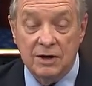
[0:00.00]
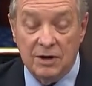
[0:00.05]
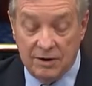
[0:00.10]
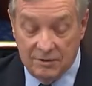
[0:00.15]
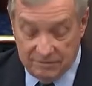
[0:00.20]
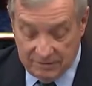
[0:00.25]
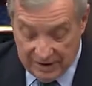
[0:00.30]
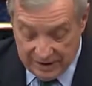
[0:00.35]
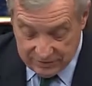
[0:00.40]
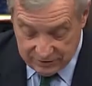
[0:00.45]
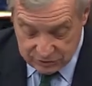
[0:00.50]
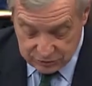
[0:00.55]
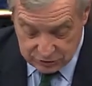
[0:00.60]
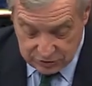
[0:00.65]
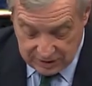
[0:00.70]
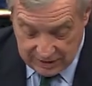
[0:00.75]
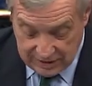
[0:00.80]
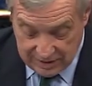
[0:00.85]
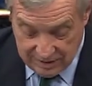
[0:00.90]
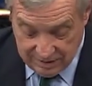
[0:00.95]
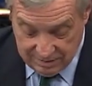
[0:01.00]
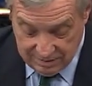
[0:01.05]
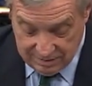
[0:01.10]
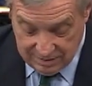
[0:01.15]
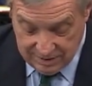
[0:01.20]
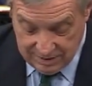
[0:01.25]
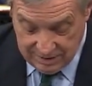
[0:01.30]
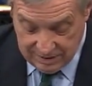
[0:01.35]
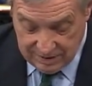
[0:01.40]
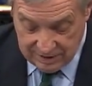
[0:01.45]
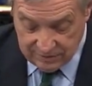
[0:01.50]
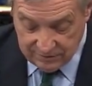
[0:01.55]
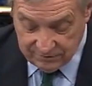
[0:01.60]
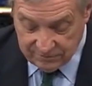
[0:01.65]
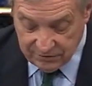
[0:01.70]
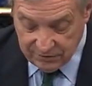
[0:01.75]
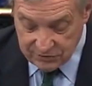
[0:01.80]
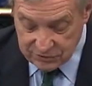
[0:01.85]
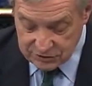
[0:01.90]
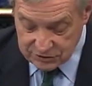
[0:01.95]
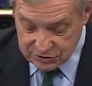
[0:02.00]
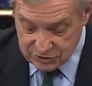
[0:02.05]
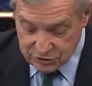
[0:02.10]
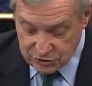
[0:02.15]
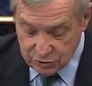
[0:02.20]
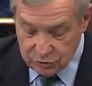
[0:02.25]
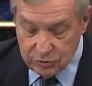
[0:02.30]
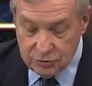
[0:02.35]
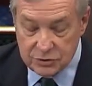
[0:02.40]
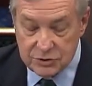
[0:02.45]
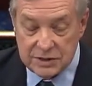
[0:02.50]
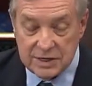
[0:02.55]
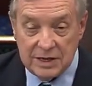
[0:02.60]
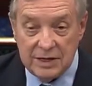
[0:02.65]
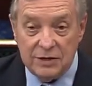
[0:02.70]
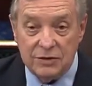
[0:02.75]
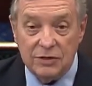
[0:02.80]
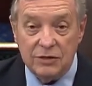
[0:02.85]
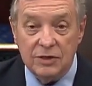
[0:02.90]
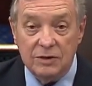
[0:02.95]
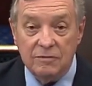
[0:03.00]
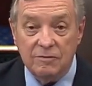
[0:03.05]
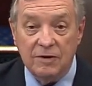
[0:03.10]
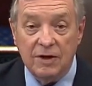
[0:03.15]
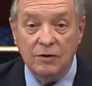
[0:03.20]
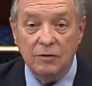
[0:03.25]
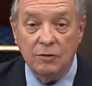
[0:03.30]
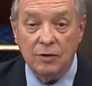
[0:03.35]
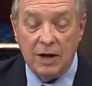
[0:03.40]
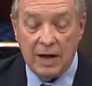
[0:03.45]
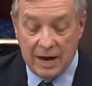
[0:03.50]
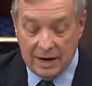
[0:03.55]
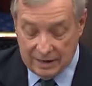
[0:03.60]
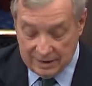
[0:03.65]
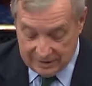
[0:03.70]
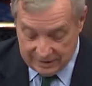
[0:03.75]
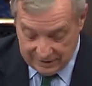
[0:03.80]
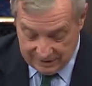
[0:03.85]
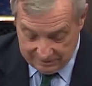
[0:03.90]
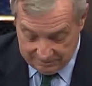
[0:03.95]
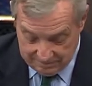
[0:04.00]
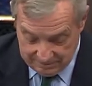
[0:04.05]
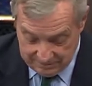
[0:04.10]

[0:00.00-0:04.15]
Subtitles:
Father's Day and the first Juneteenth federal holiday.